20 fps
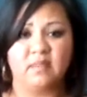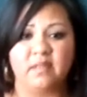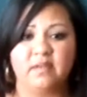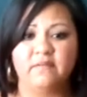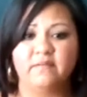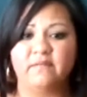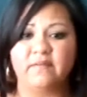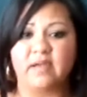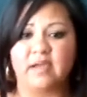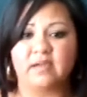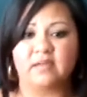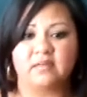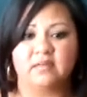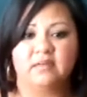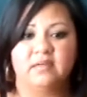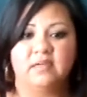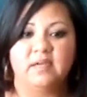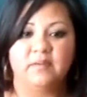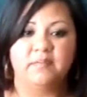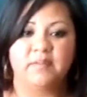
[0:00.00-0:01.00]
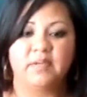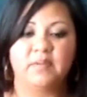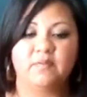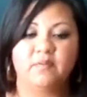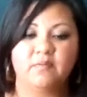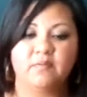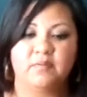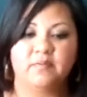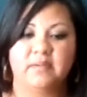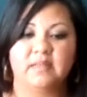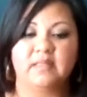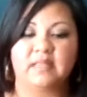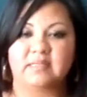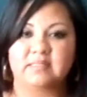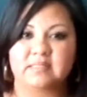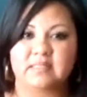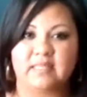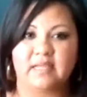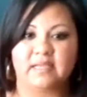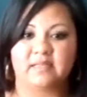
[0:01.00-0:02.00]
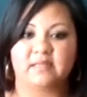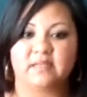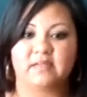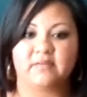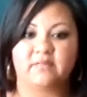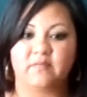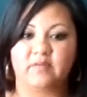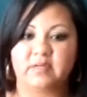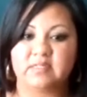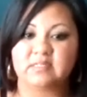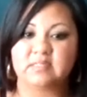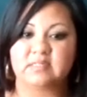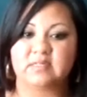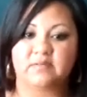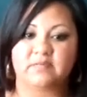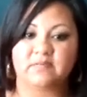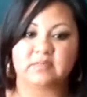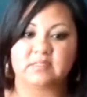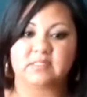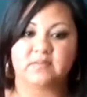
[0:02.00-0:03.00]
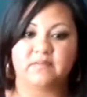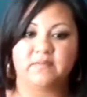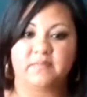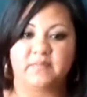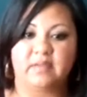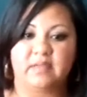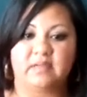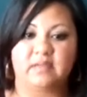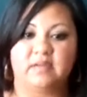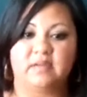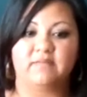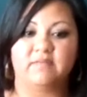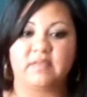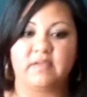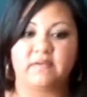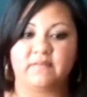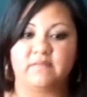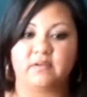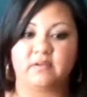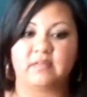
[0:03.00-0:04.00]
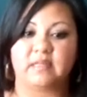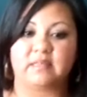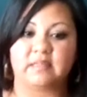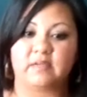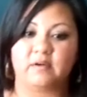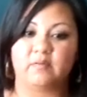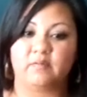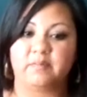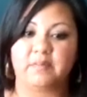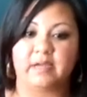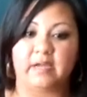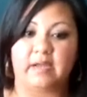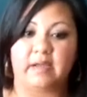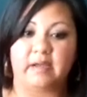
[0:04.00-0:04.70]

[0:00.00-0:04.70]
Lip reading: In fact, people will be less likely to voice a difference of opinion if they feel that they will